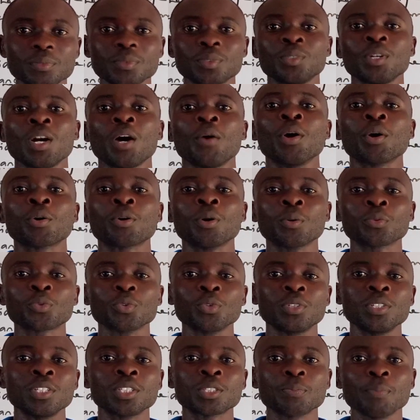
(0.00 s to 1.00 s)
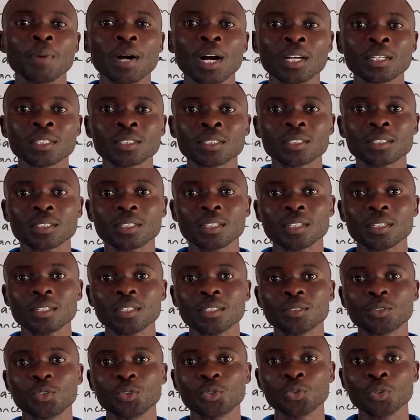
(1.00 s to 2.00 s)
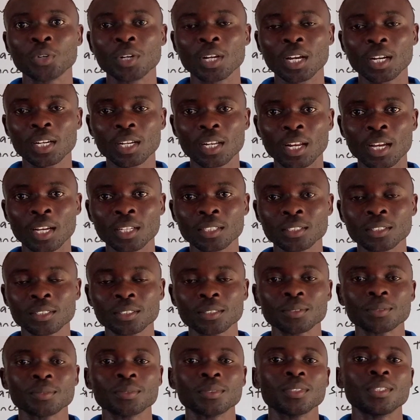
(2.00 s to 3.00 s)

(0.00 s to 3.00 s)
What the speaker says: You are welcome to this maths tutorial class.